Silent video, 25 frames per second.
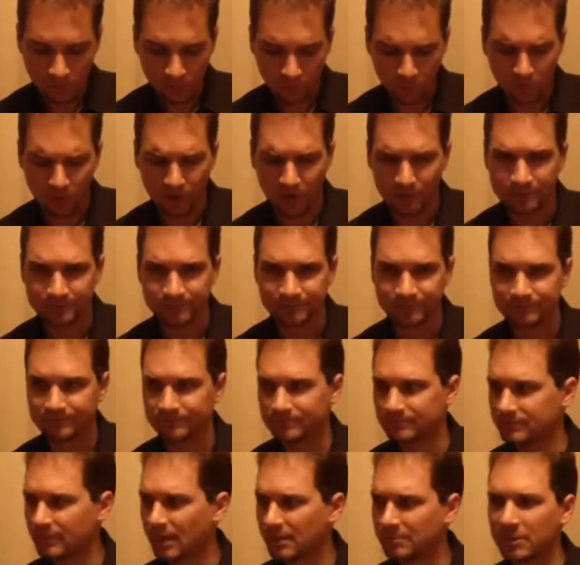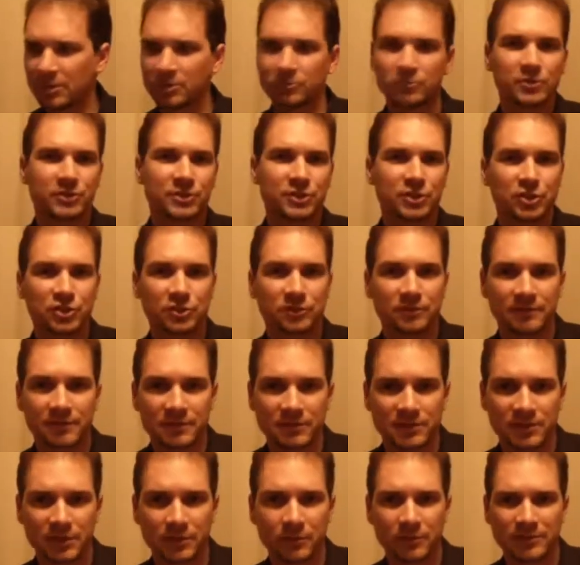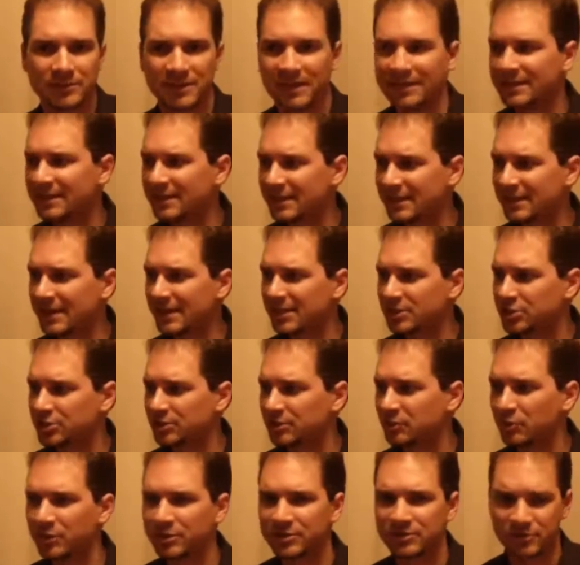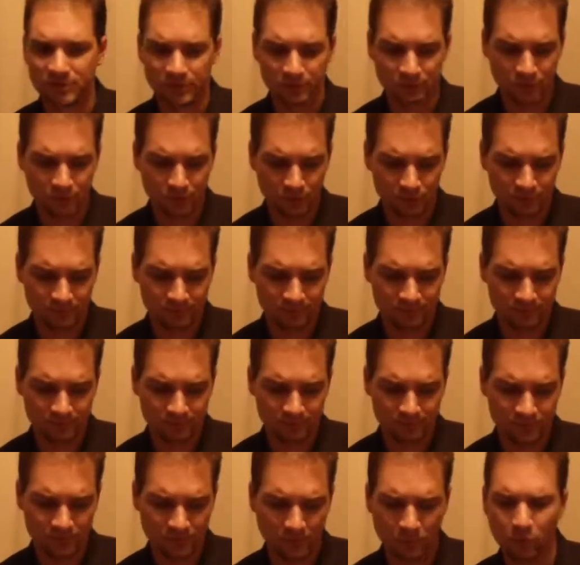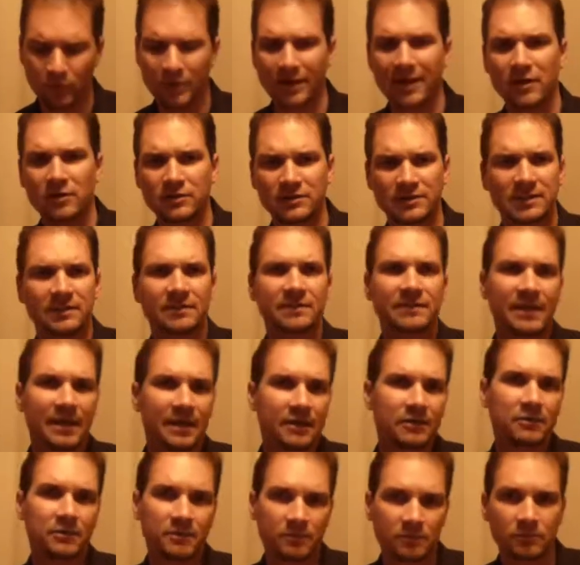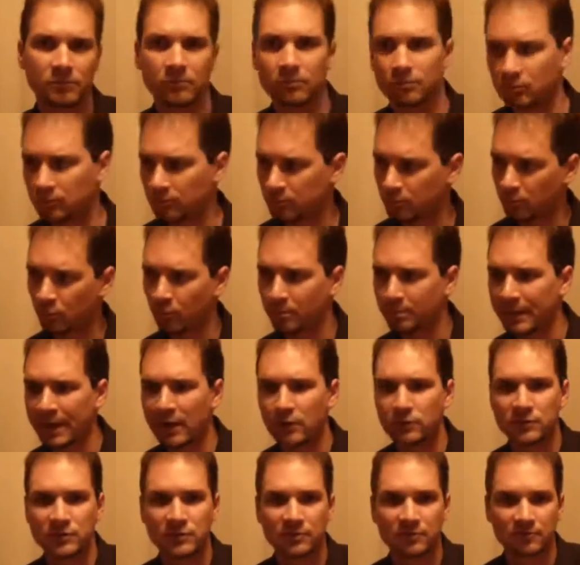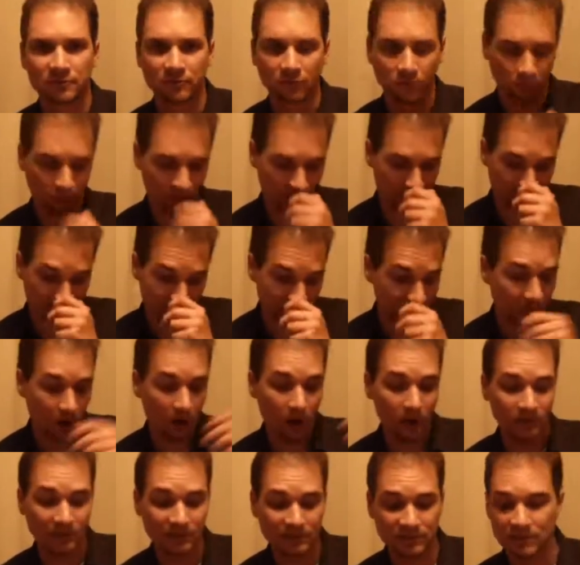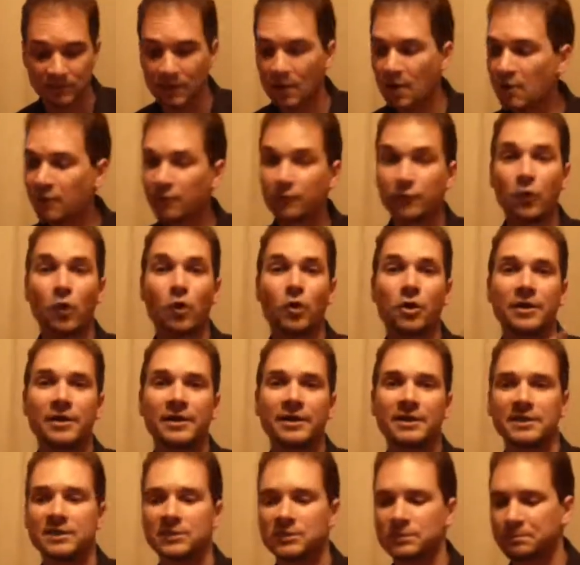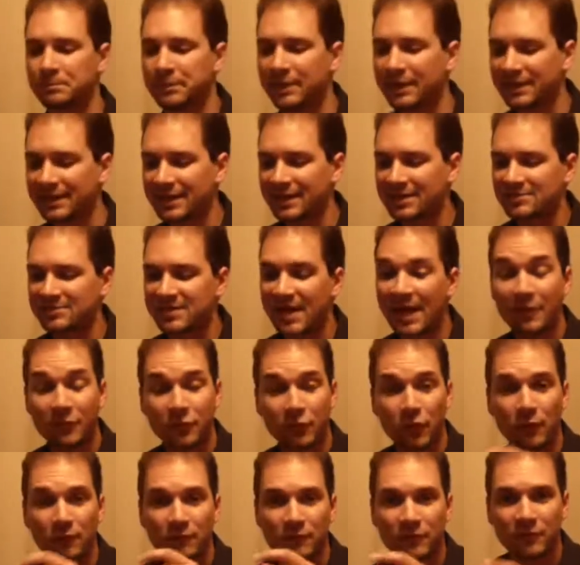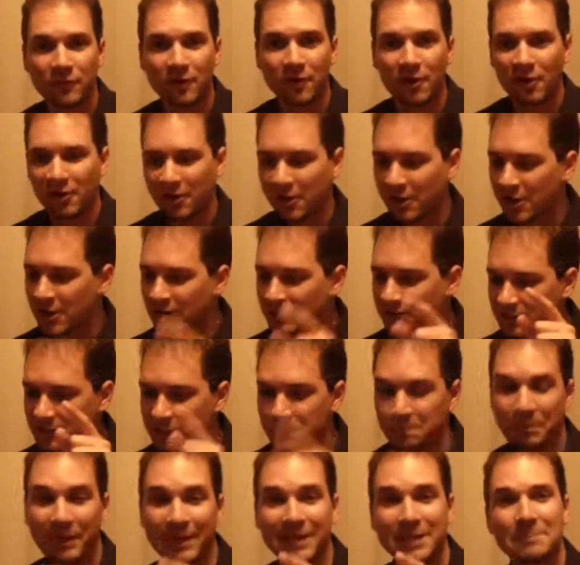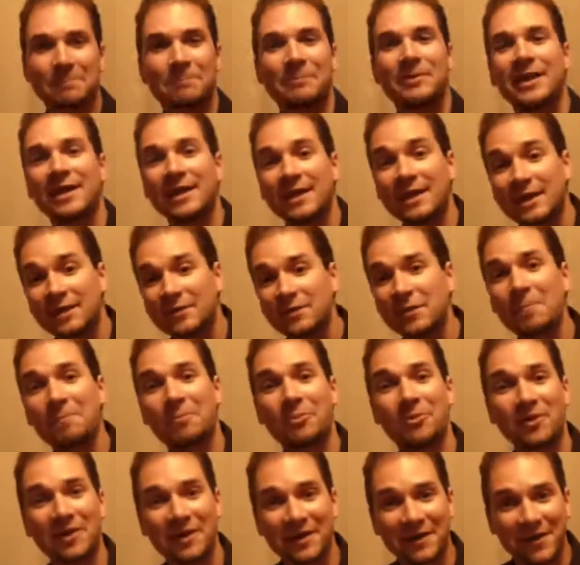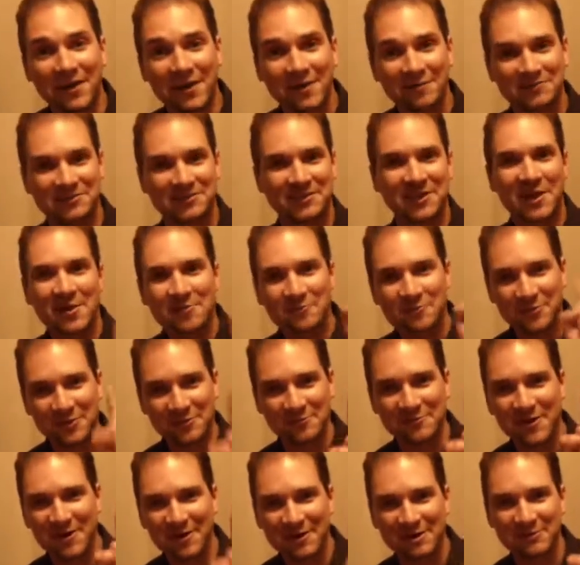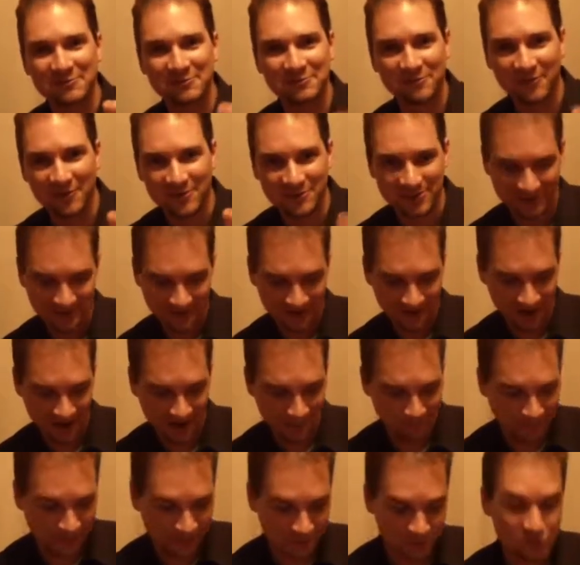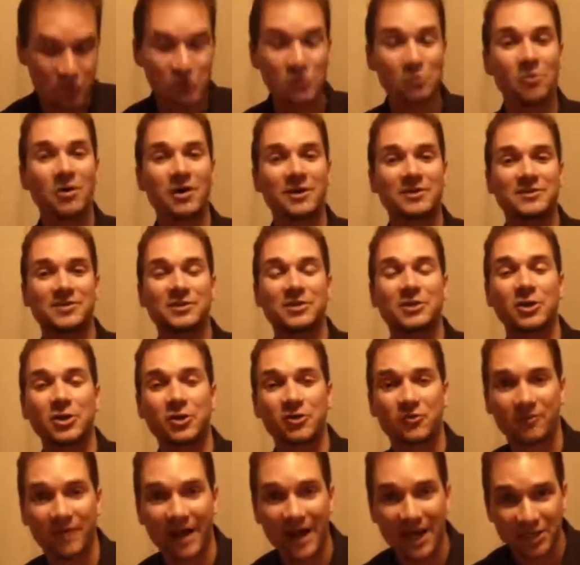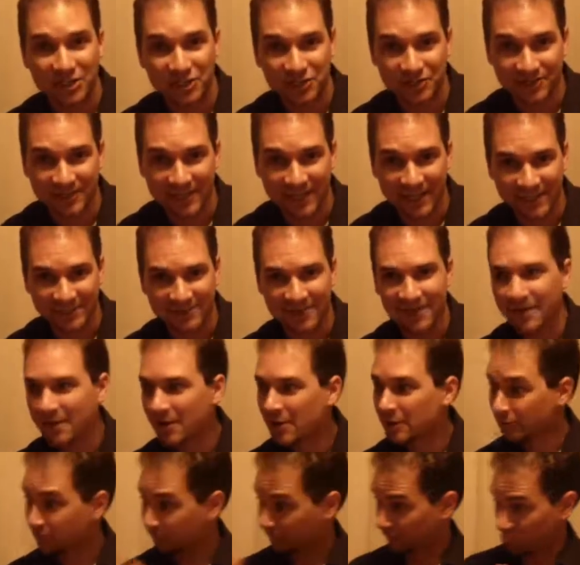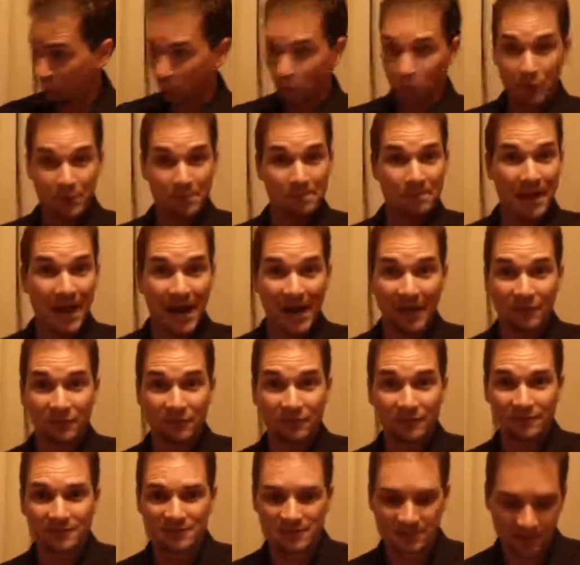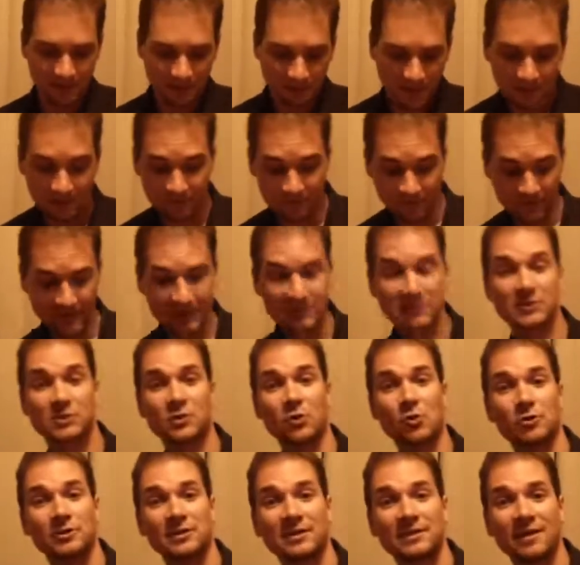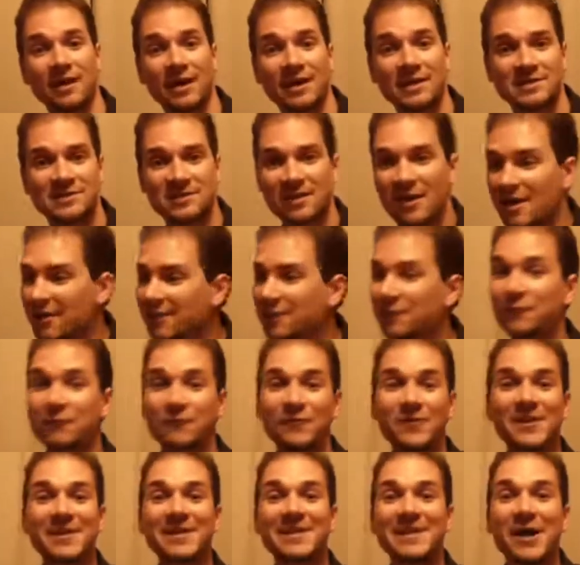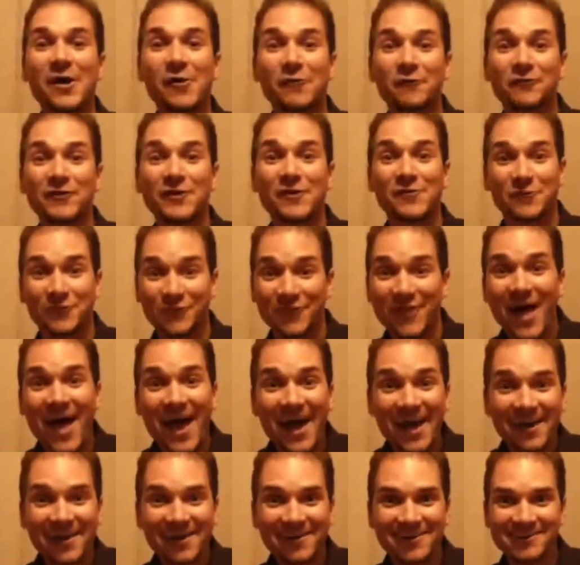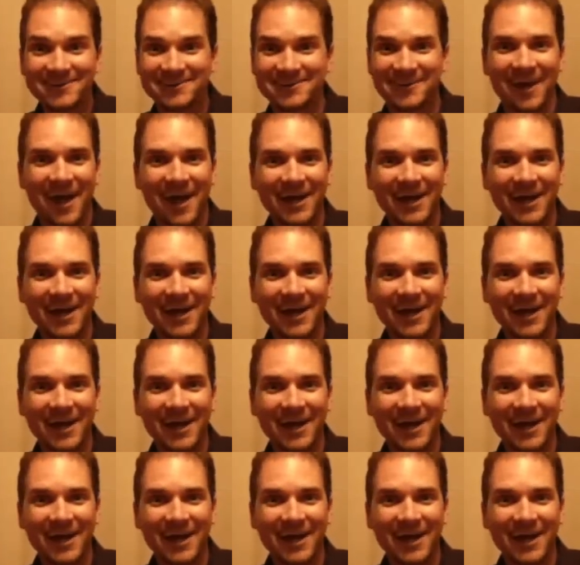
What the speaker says: Or, I'm not really sure of the sequence. I think it actually went to someone else and then bounced to Florida. But regardless, Florida is picking 10th overall despite being in the playoffs for the very first time. And I do want to congratulate the Florida Panthers, the Vegas Golden Knights, the Philadelphia Flyers.